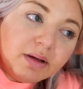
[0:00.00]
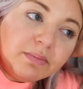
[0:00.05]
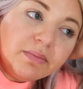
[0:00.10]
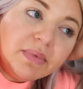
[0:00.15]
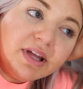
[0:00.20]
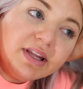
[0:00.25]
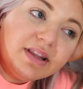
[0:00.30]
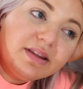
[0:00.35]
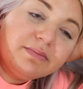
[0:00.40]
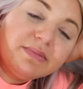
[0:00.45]
I
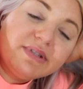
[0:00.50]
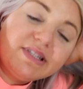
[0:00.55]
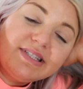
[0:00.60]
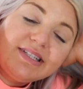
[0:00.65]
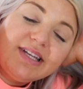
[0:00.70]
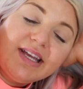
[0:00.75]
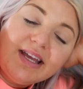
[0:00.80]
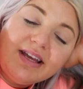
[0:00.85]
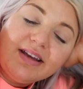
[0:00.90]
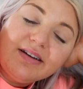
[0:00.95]
made the
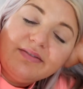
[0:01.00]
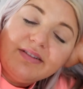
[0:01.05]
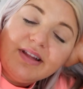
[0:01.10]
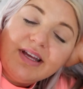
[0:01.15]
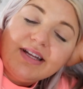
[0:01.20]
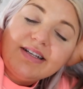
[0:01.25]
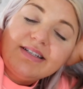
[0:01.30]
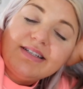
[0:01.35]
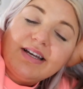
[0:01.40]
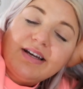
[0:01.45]
mistake of
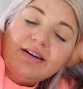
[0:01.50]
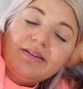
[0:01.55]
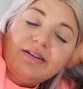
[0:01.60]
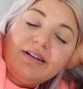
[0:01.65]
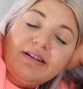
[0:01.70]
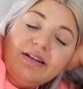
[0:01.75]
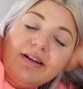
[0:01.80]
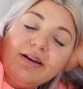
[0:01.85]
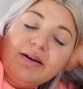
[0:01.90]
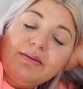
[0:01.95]
laying down
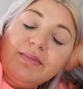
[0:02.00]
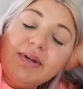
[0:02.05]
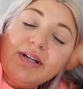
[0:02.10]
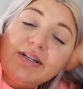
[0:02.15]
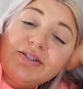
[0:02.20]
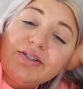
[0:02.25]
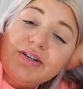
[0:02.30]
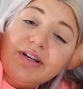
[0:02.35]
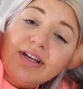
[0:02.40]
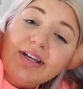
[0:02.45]
and now I'm
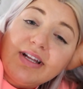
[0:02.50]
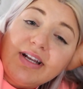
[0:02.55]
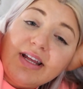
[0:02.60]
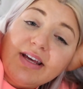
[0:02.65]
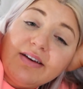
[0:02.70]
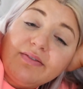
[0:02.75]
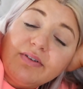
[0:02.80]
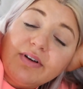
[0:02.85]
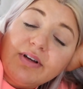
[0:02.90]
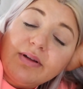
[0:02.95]
not sure I can
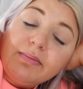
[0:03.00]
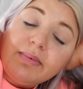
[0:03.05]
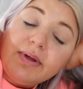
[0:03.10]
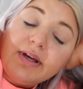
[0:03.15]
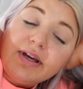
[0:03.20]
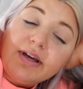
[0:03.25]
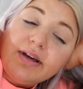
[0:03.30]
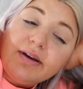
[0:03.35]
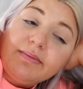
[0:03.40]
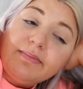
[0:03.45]
ever get
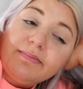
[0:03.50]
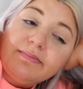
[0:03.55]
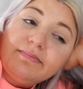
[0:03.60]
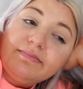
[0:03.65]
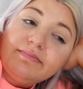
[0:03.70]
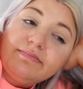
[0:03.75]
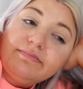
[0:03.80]
back up.